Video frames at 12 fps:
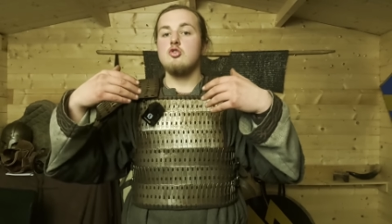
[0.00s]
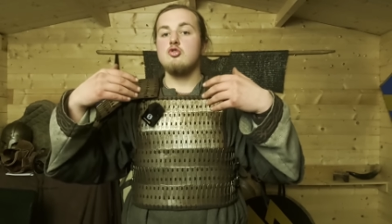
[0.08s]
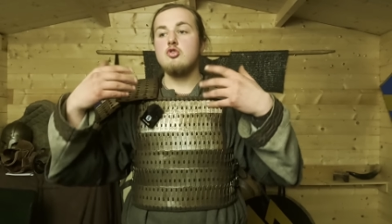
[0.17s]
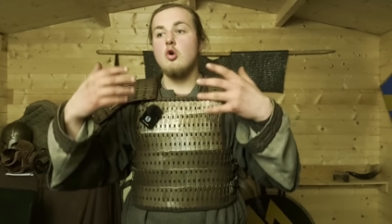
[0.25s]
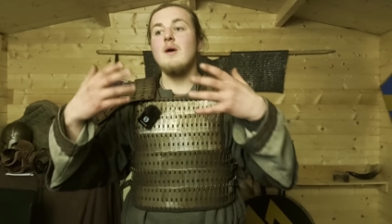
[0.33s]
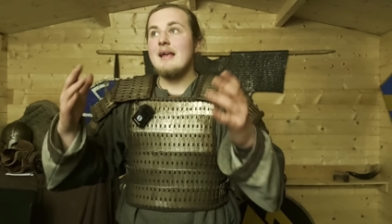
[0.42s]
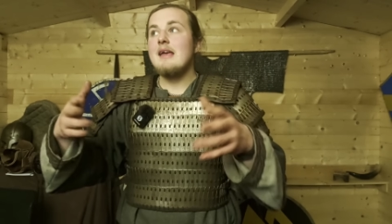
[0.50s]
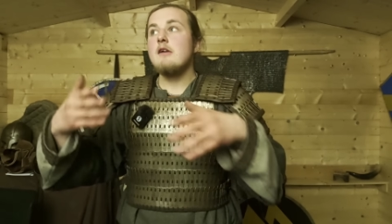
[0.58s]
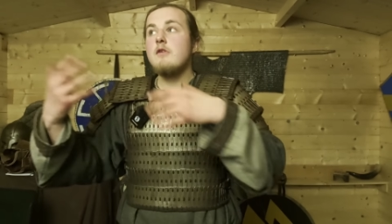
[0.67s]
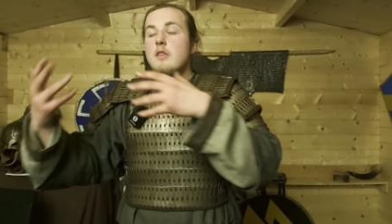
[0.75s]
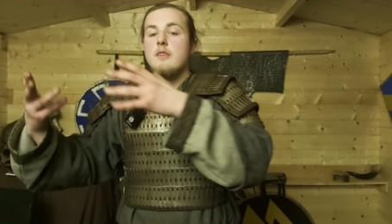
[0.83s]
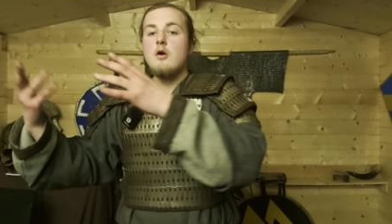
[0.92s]
So
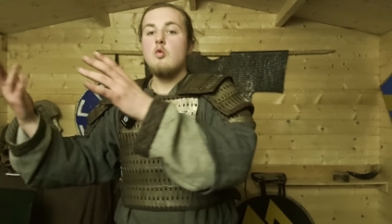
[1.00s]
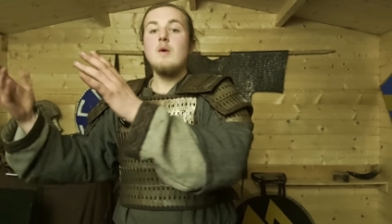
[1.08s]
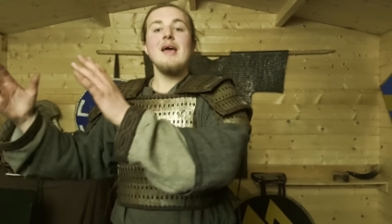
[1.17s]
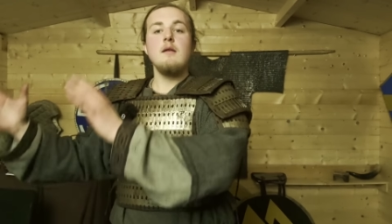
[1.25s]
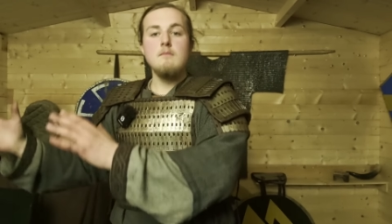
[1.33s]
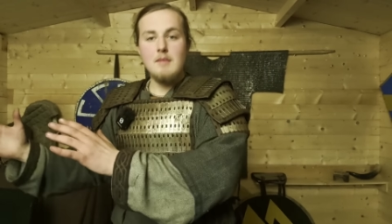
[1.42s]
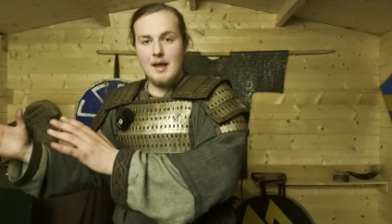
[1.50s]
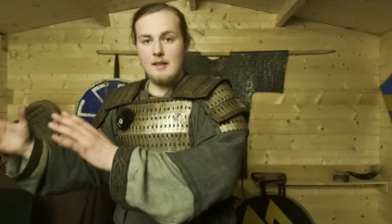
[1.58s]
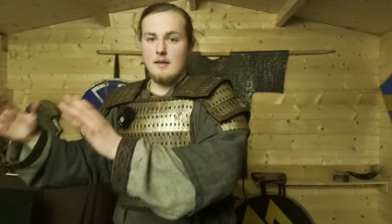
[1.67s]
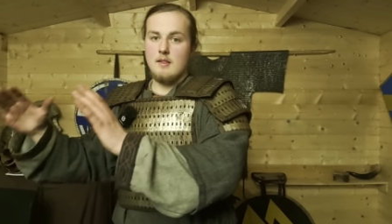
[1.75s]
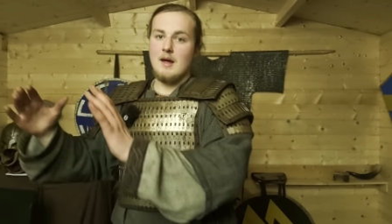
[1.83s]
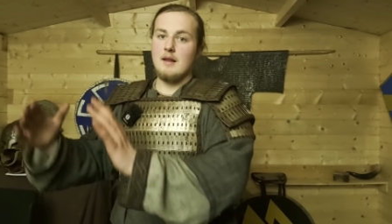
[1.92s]
even though we
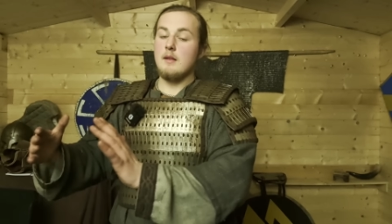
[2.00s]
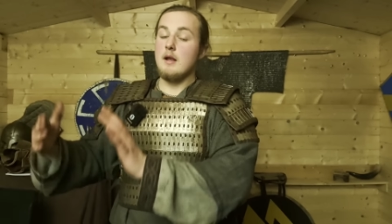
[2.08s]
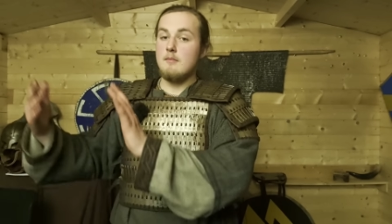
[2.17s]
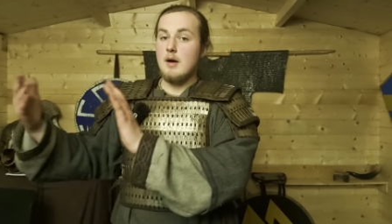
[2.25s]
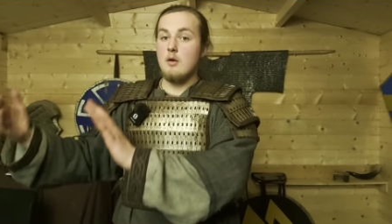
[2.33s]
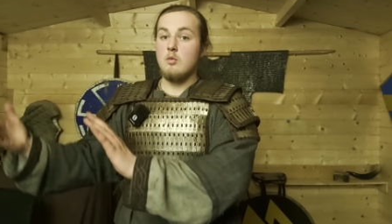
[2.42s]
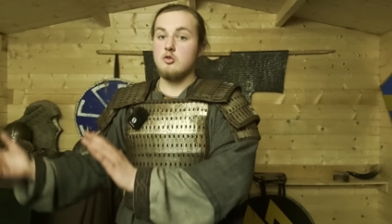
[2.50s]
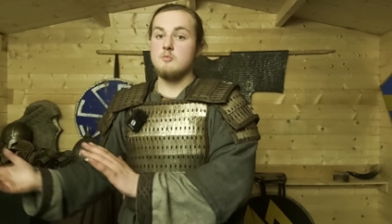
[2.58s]
admit that the Lamellar was